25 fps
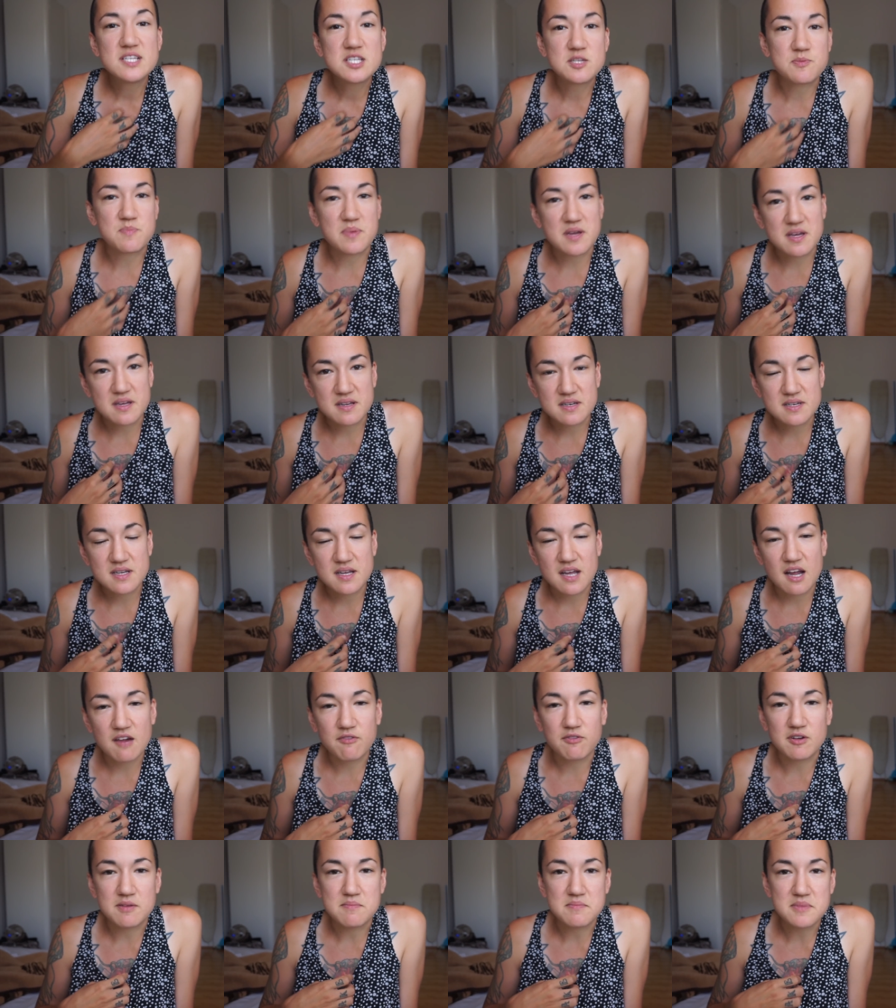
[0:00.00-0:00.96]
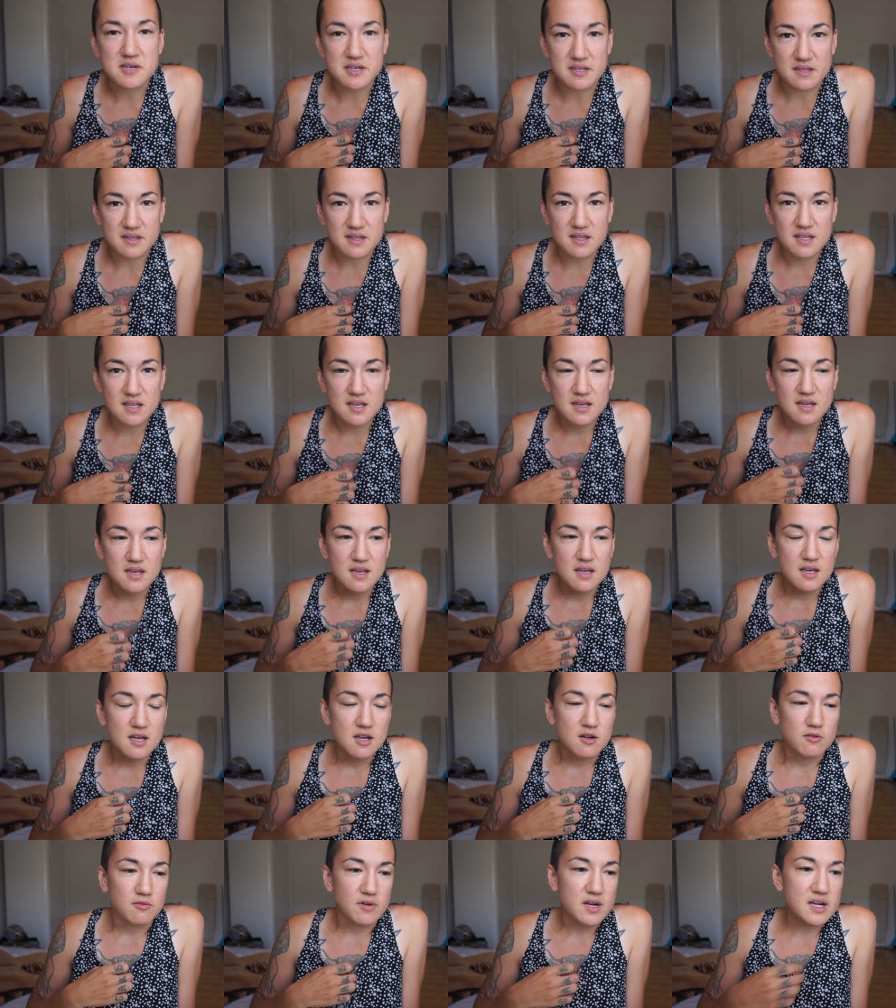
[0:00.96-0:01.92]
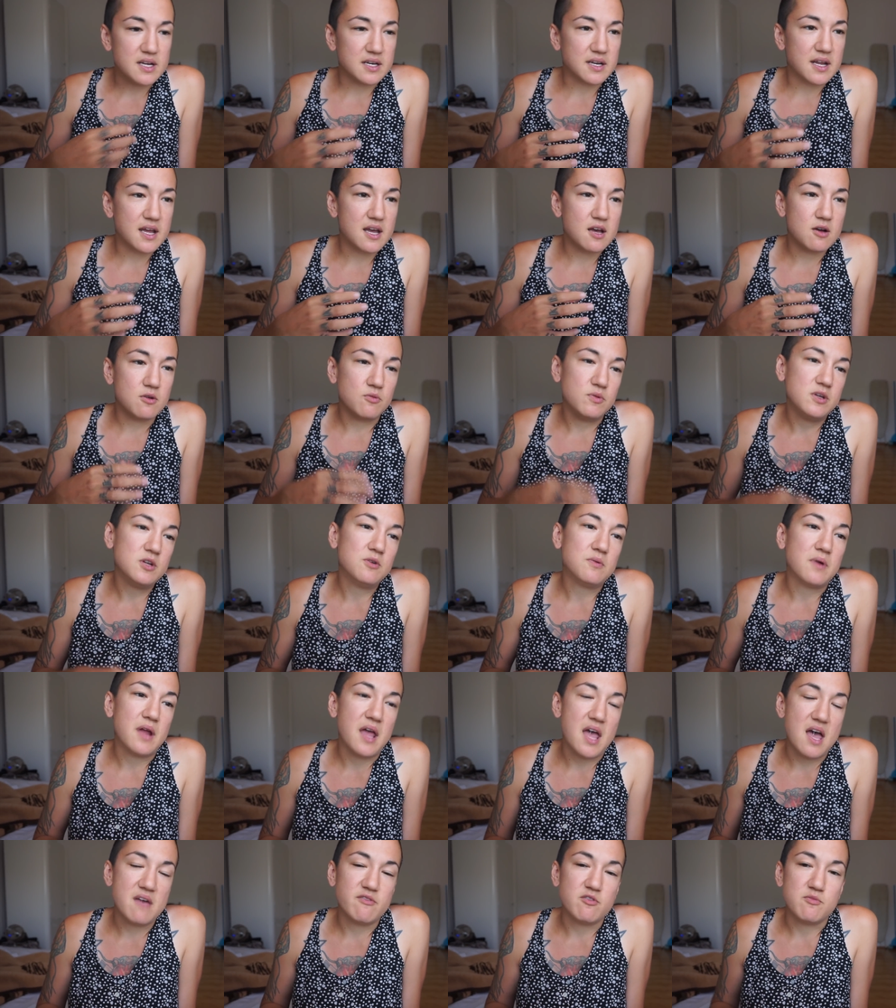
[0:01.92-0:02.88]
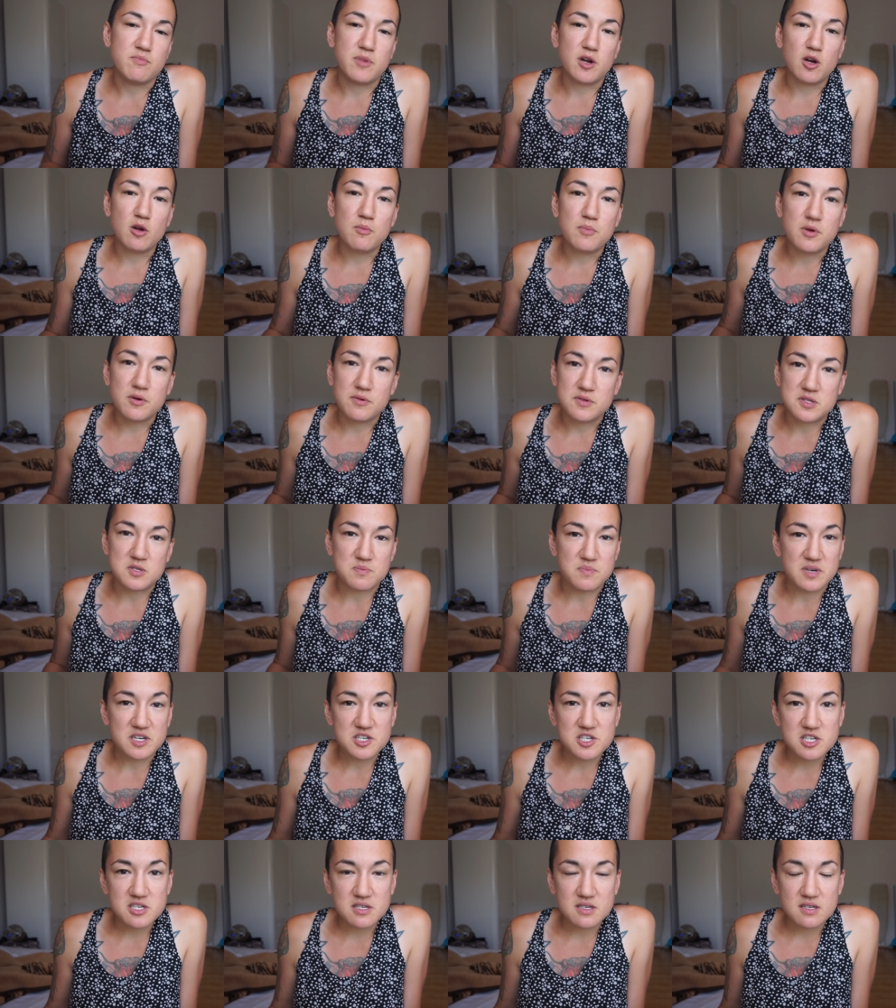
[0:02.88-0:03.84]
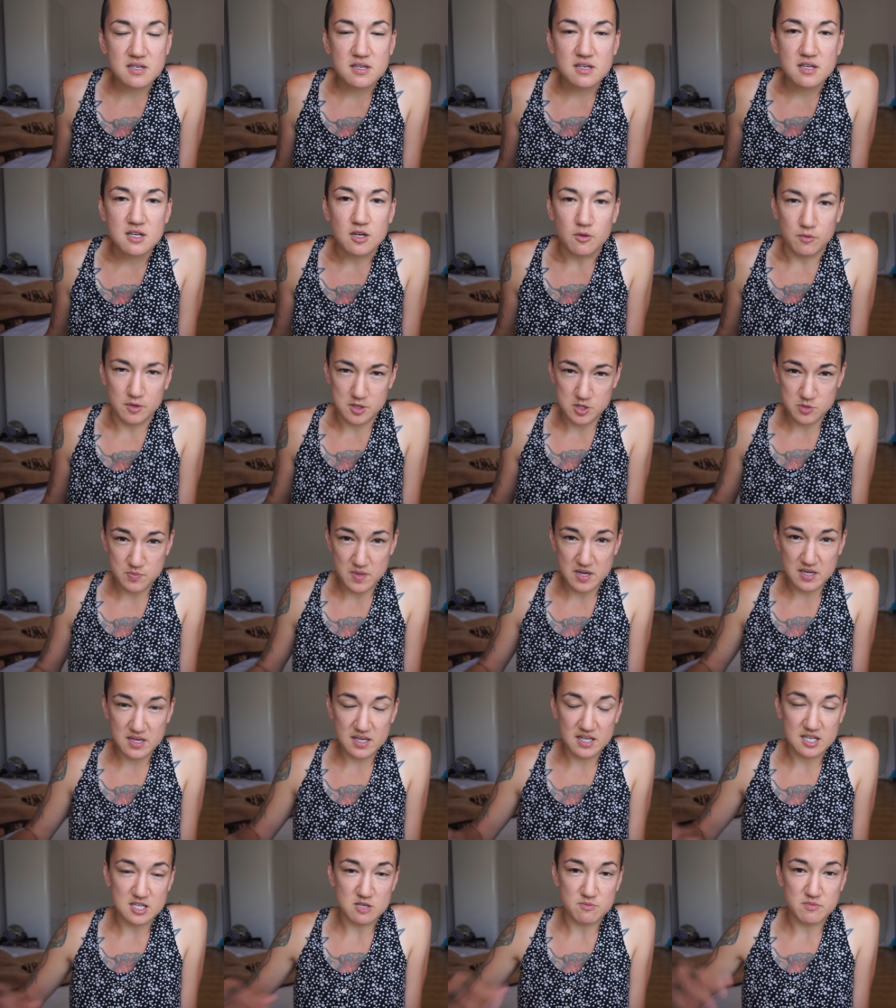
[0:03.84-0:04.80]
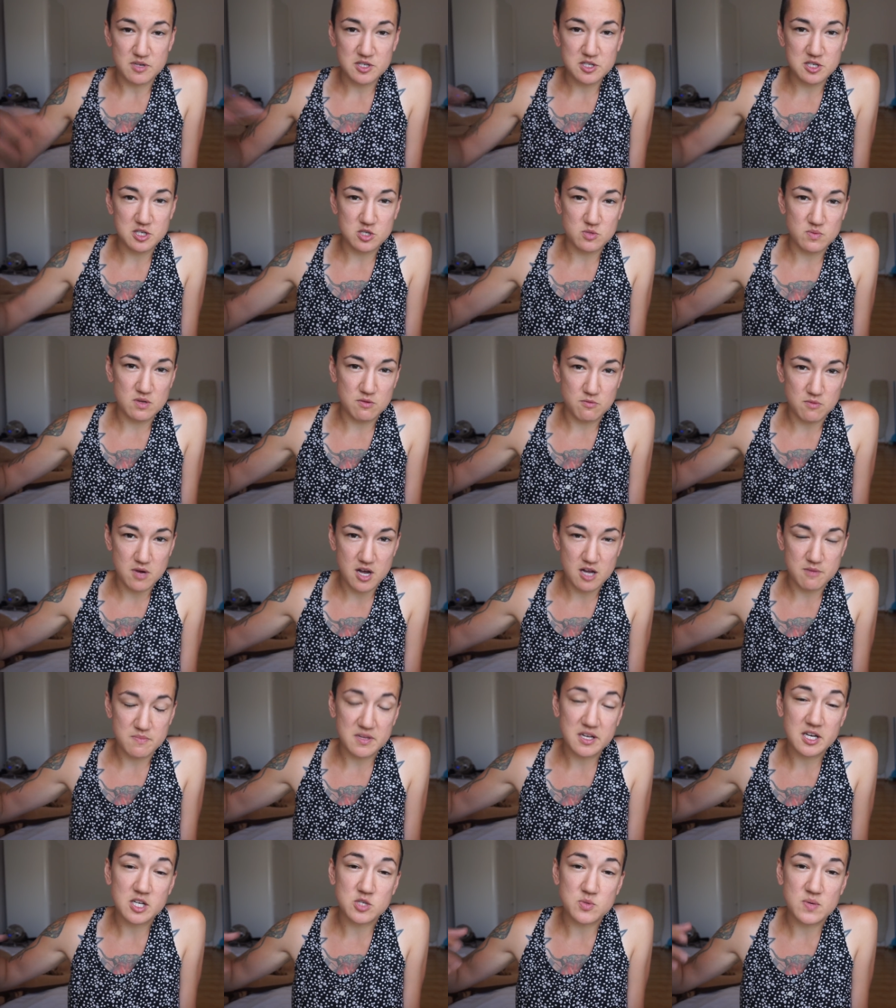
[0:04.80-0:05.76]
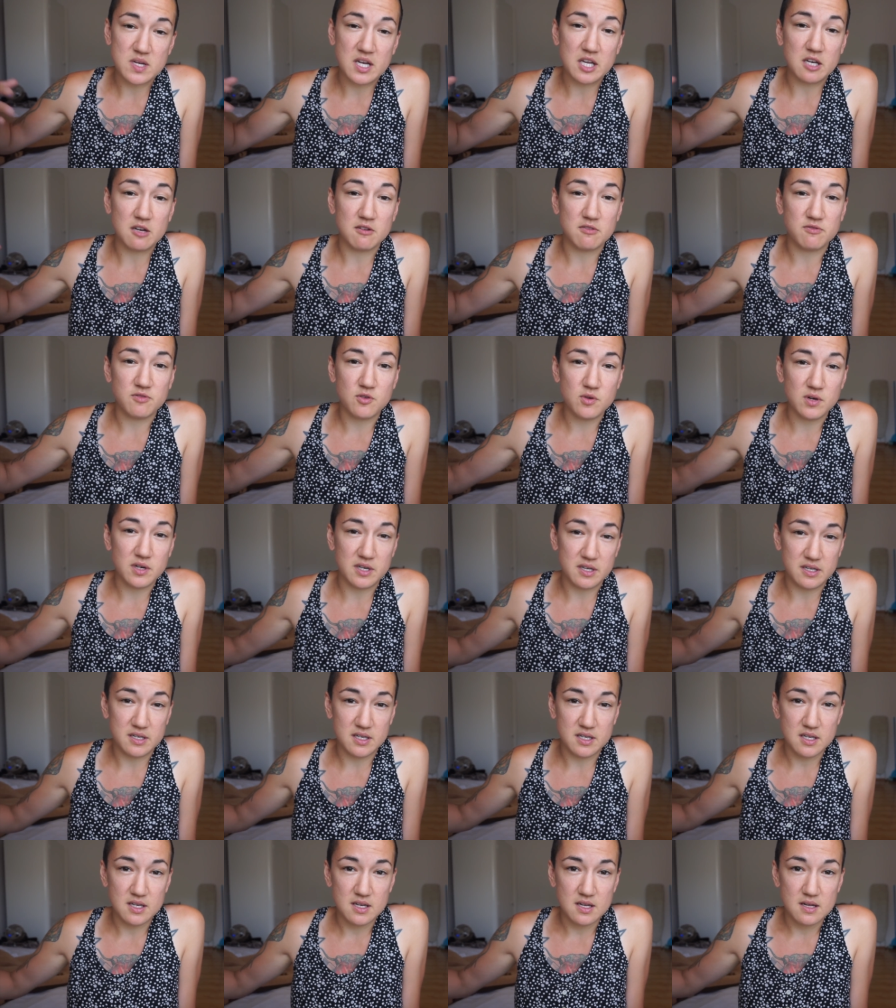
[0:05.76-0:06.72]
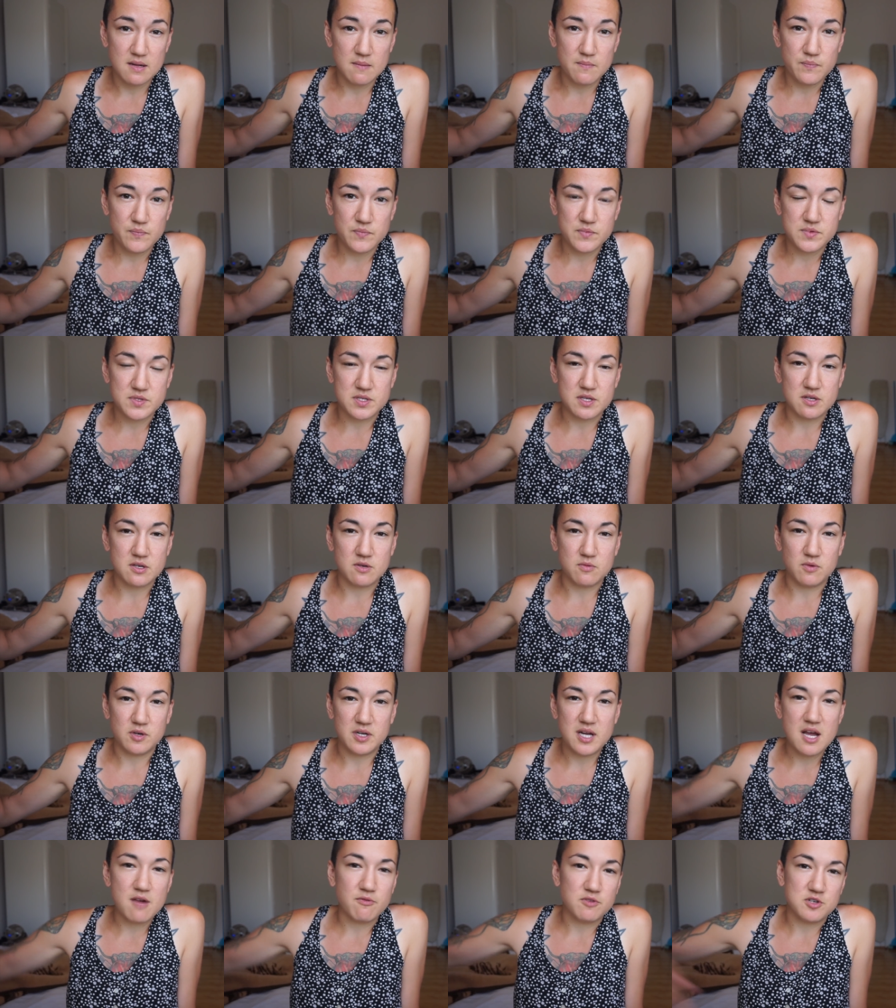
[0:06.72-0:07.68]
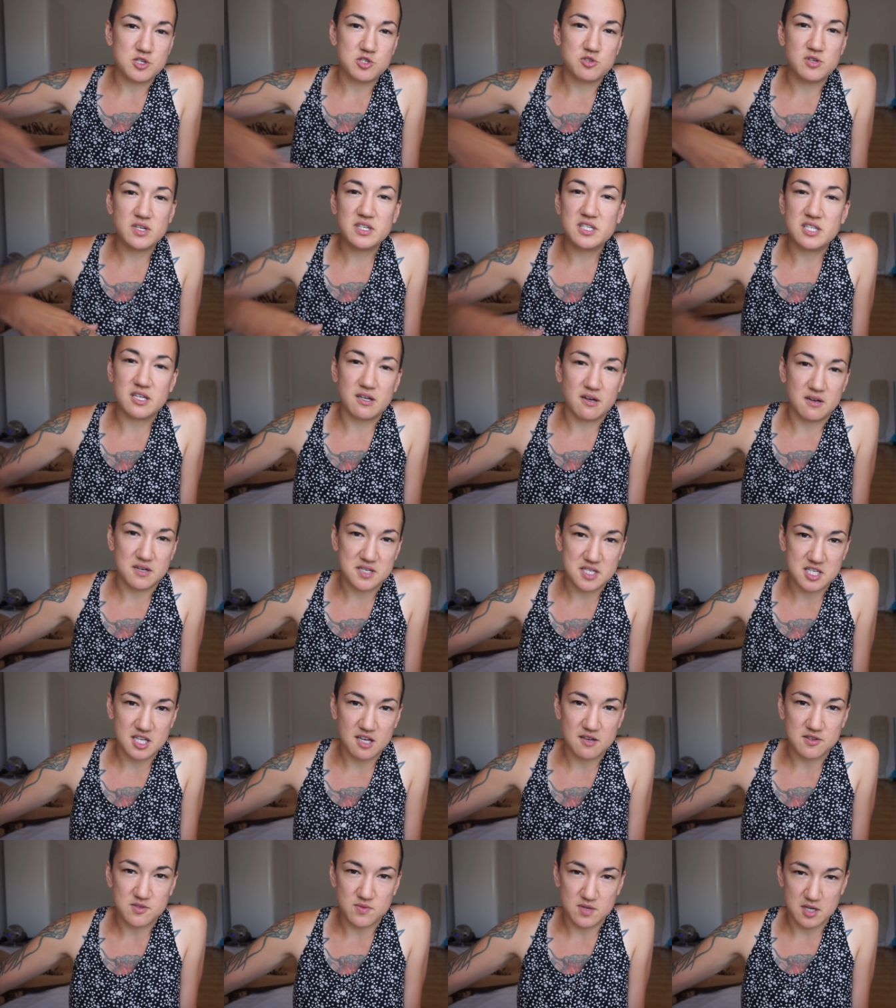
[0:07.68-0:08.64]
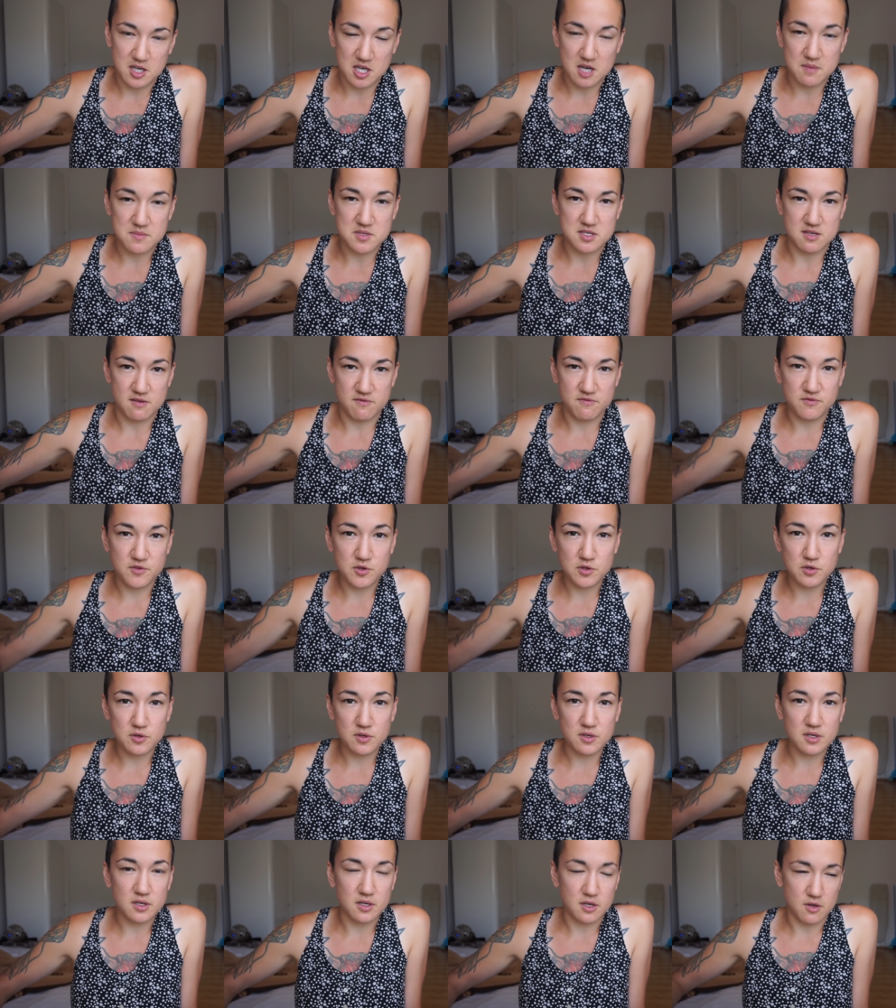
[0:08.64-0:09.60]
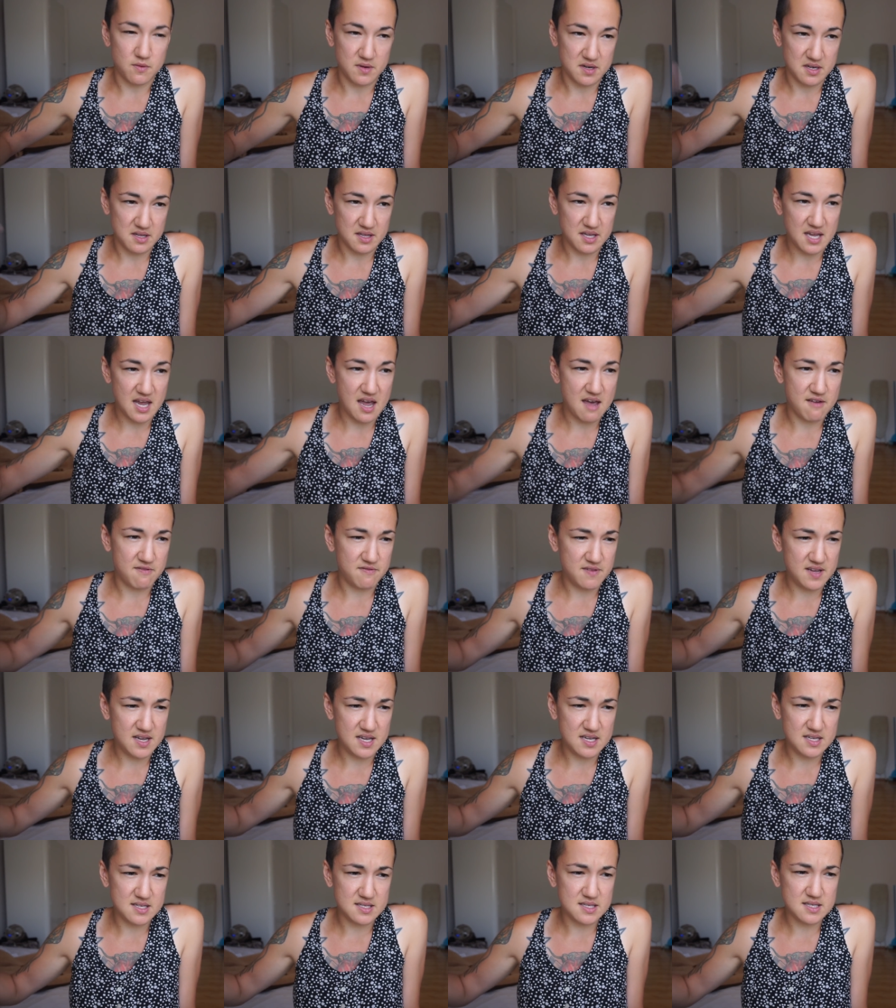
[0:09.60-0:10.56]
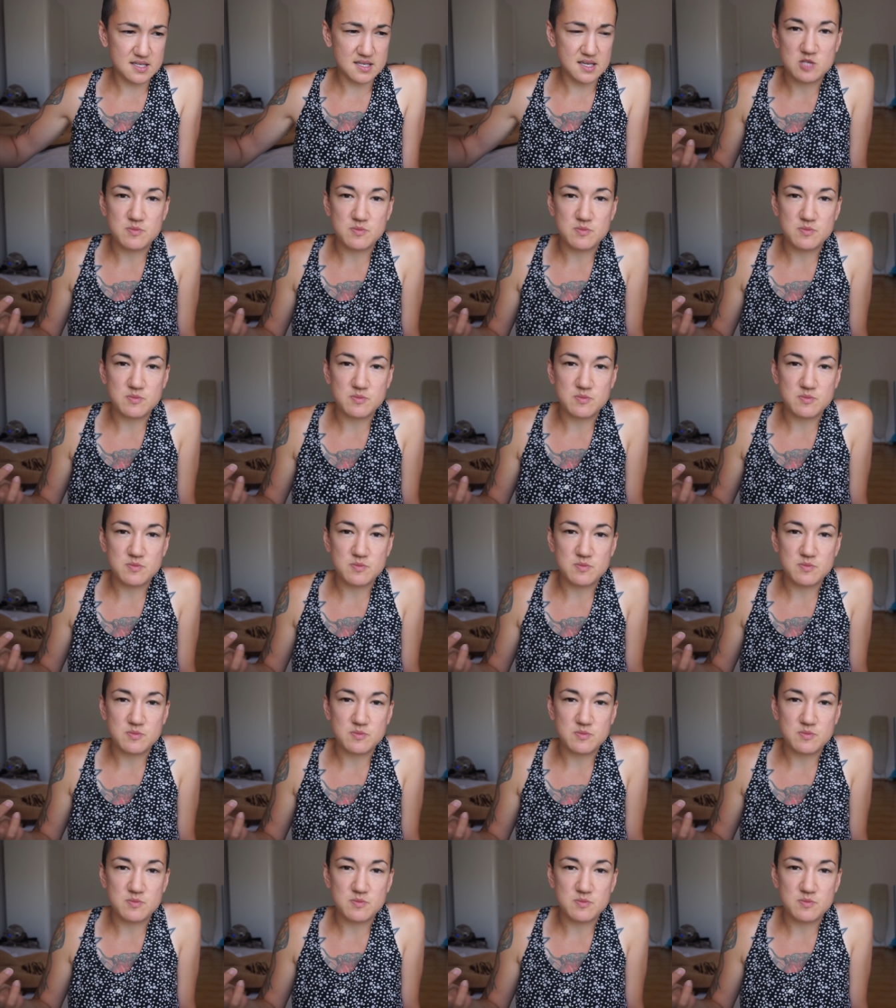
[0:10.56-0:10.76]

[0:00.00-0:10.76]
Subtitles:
spend every month. Right now, we don't have a bare bones budget. We're spending as much as we want because we can afford it. So we're not restricting ourselves when it comes to food, going to the cafes,